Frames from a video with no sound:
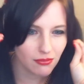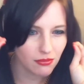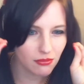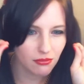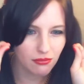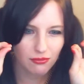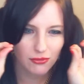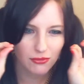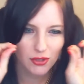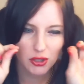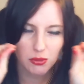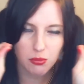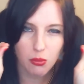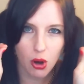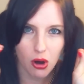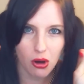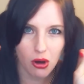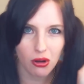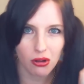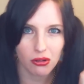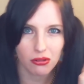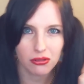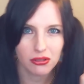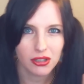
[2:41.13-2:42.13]

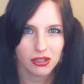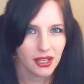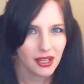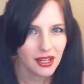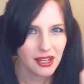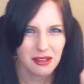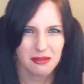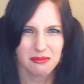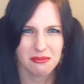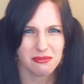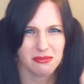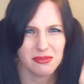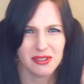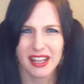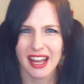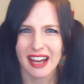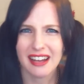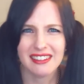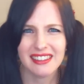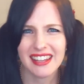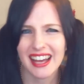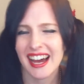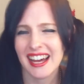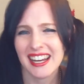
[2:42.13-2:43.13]
small.
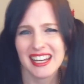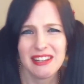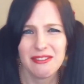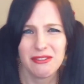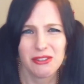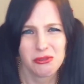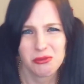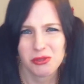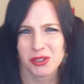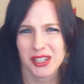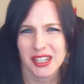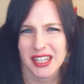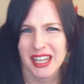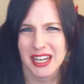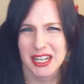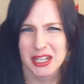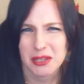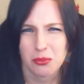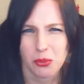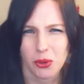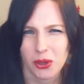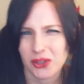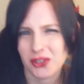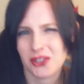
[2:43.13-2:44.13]
Not even really any
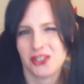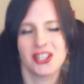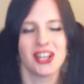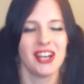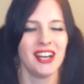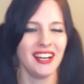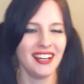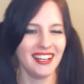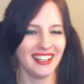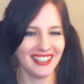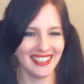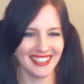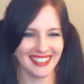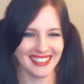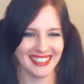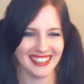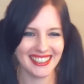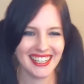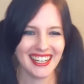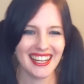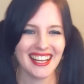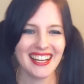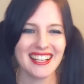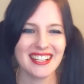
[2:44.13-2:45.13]
spoilers.
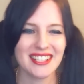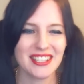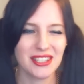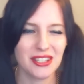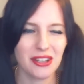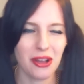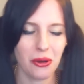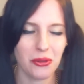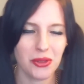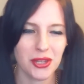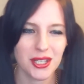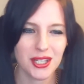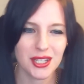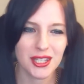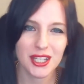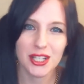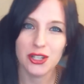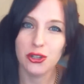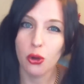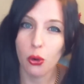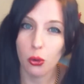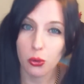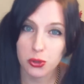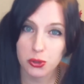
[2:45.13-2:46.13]
So this is the
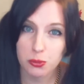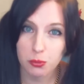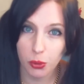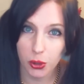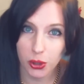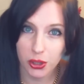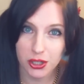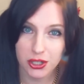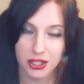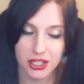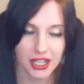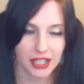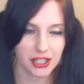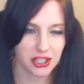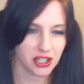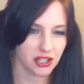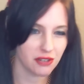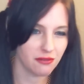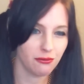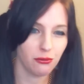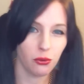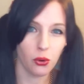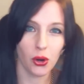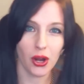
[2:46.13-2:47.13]
no spoiler
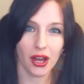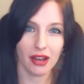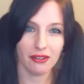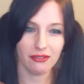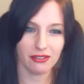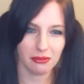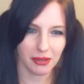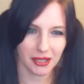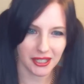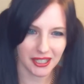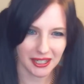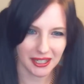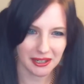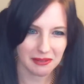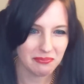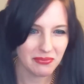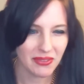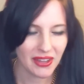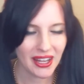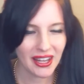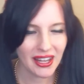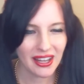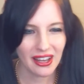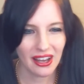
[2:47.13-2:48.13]
section for everybody.
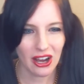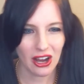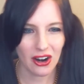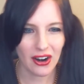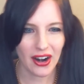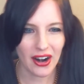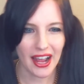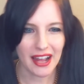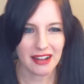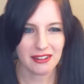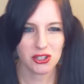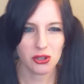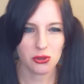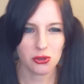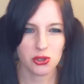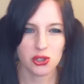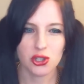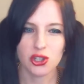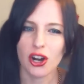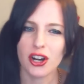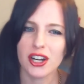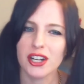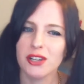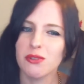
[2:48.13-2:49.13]
Alright, so
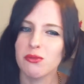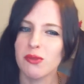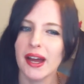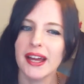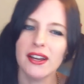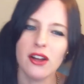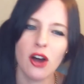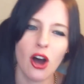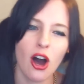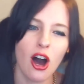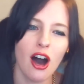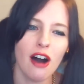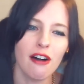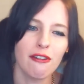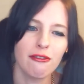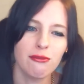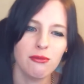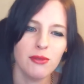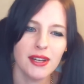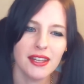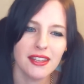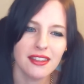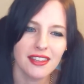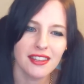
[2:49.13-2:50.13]
starting right off
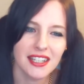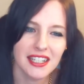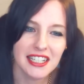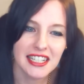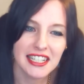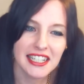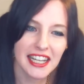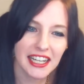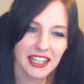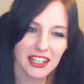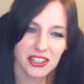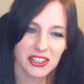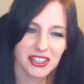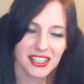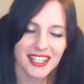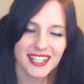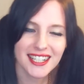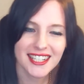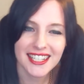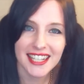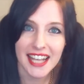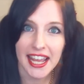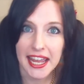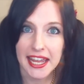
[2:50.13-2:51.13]
with
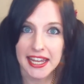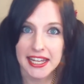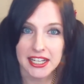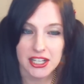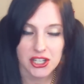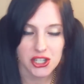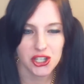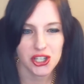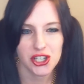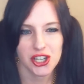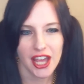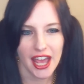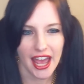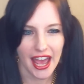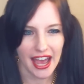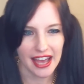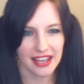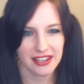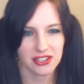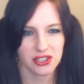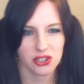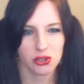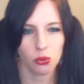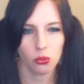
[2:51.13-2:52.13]
Nicholas H.
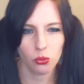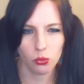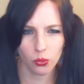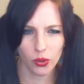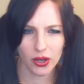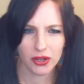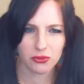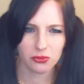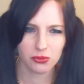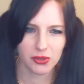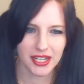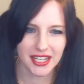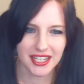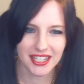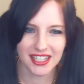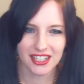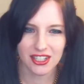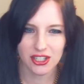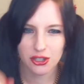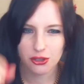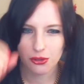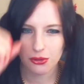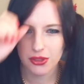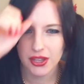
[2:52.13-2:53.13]
asked, what reason
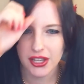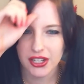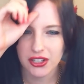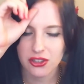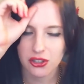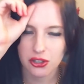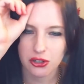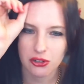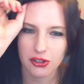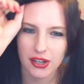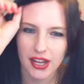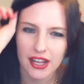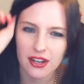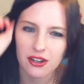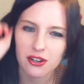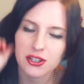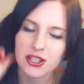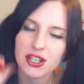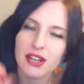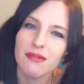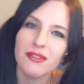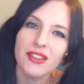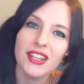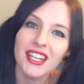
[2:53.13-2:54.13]
do you think the
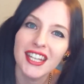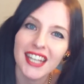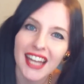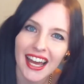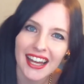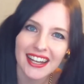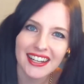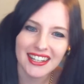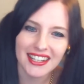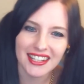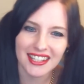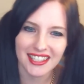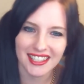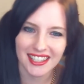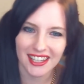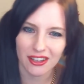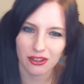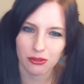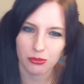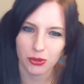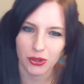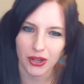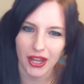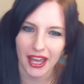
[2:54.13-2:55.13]
creators of the 90s
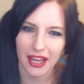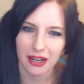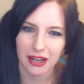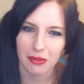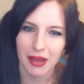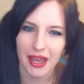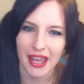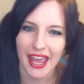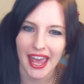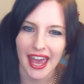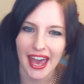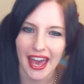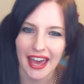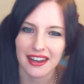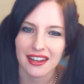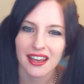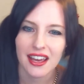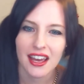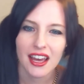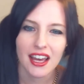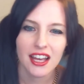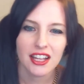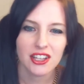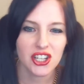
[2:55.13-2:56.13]
Sailor Moon anime had
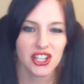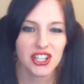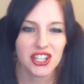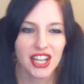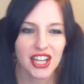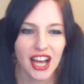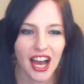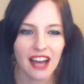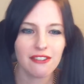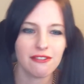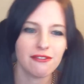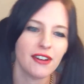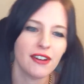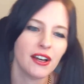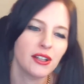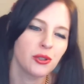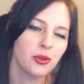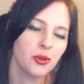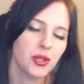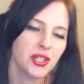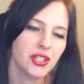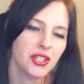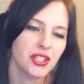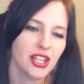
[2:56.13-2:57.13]
to not follow
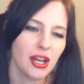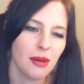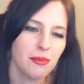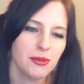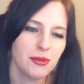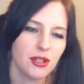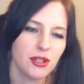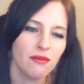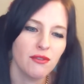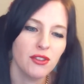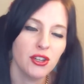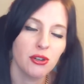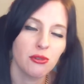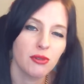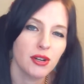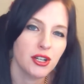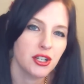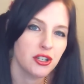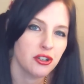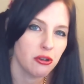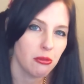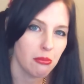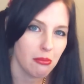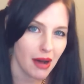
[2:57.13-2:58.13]
the steps of the
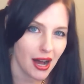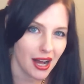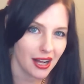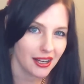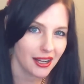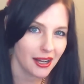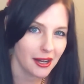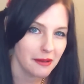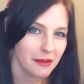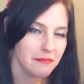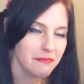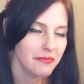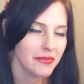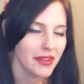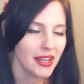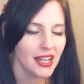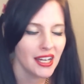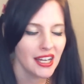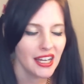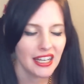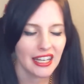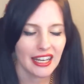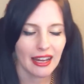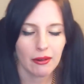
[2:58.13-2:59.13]
original manga?
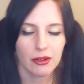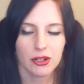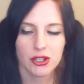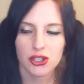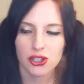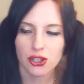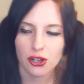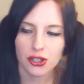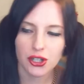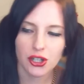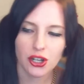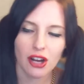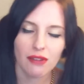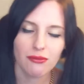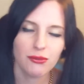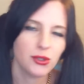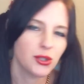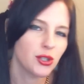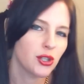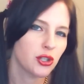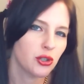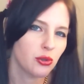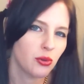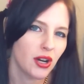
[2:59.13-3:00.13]
Now, I started off
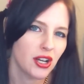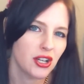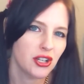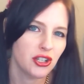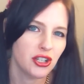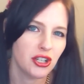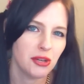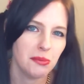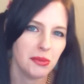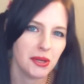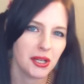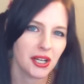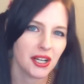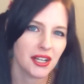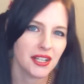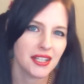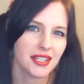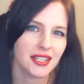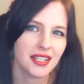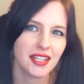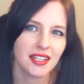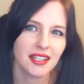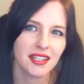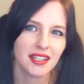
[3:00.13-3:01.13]
with this question
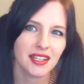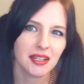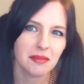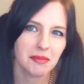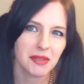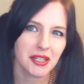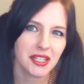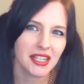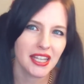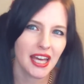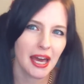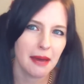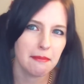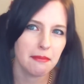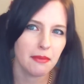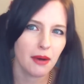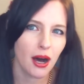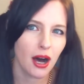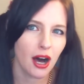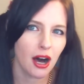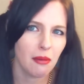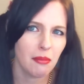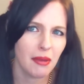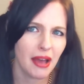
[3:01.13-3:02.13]
because this is something that
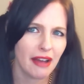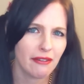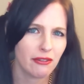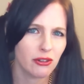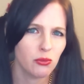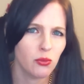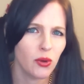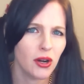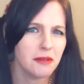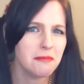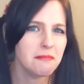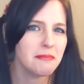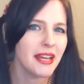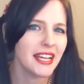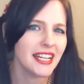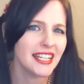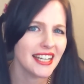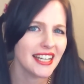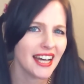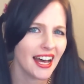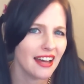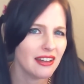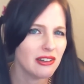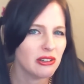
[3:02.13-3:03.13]
everyone may
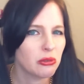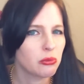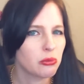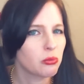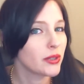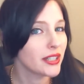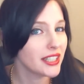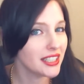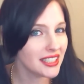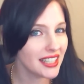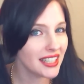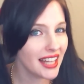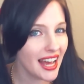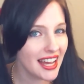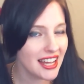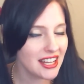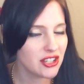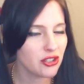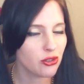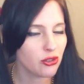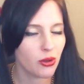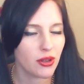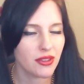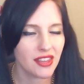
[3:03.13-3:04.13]
not
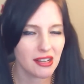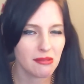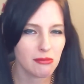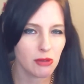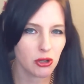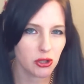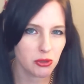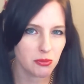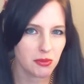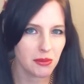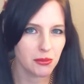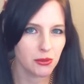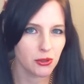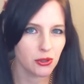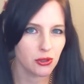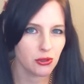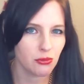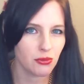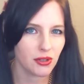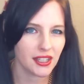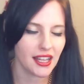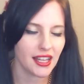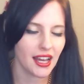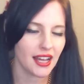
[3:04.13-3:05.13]
realize, though I think most people do
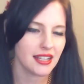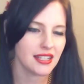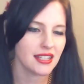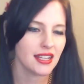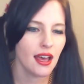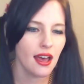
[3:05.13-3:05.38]
realize,